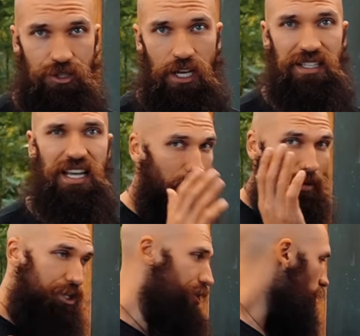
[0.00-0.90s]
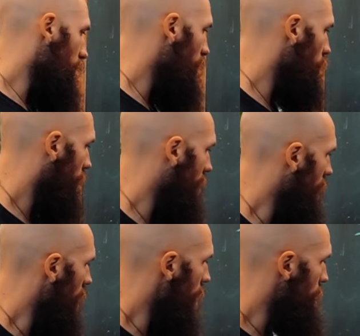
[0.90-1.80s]
says, but I'm going to share why
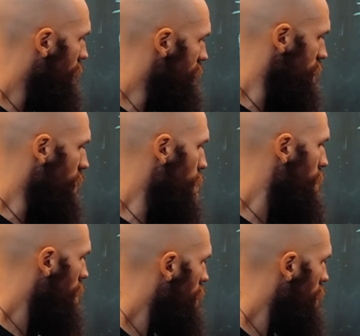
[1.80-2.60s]
working up the slope